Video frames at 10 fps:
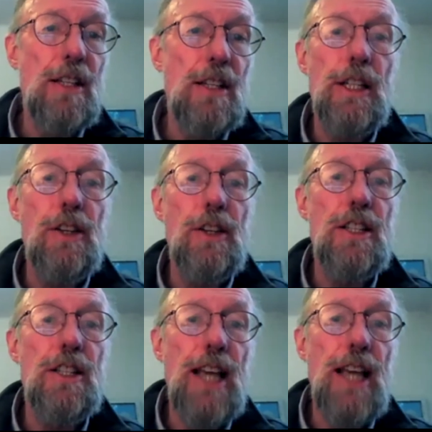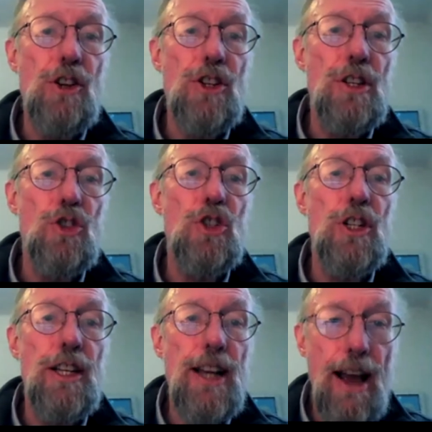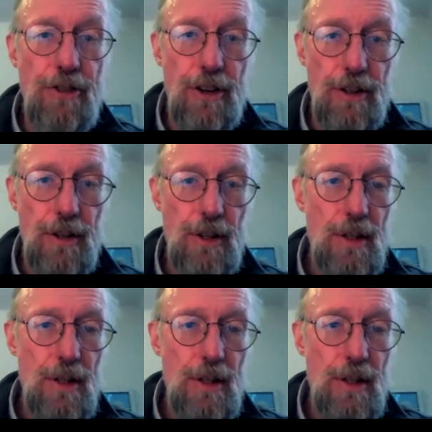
we are clear that sanctions should never